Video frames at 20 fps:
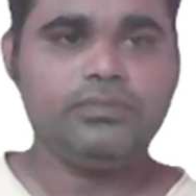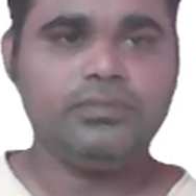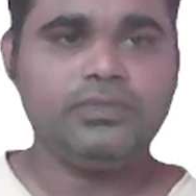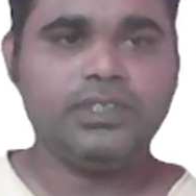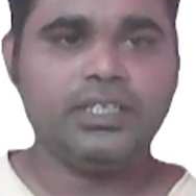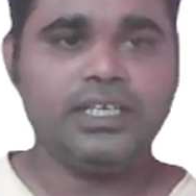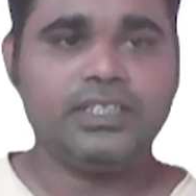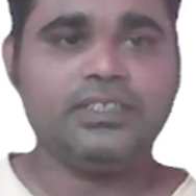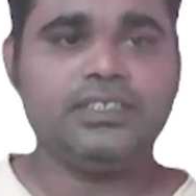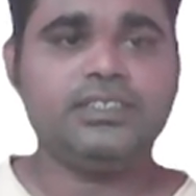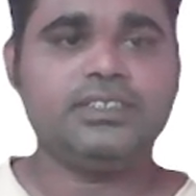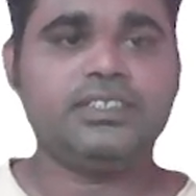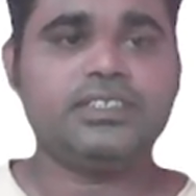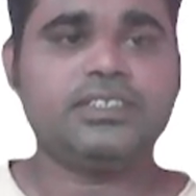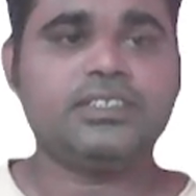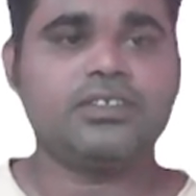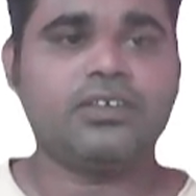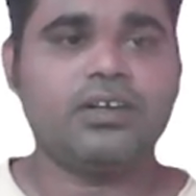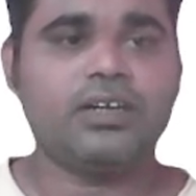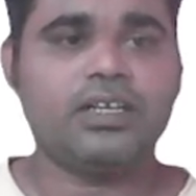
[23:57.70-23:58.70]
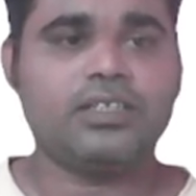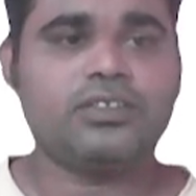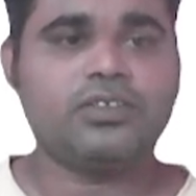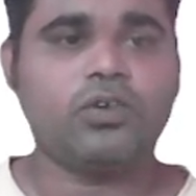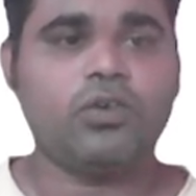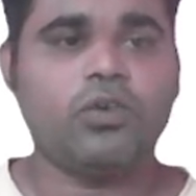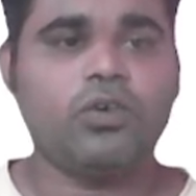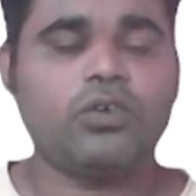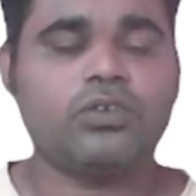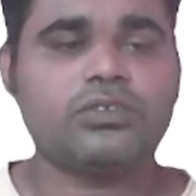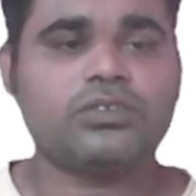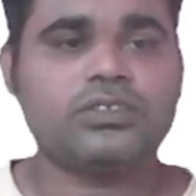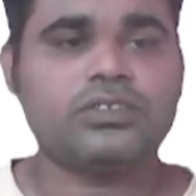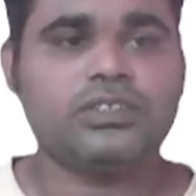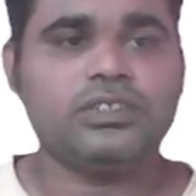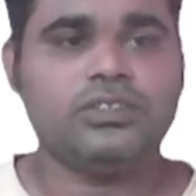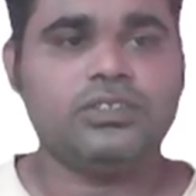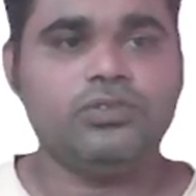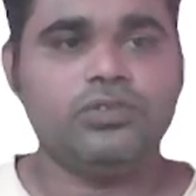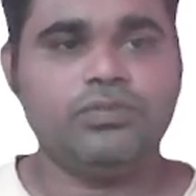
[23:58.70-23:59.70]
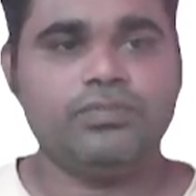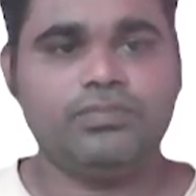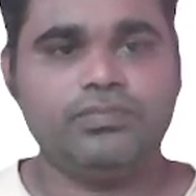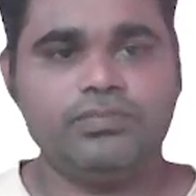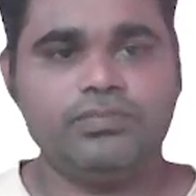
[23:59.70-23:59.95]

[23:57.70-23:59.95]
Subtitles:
and this is called as the oxygen.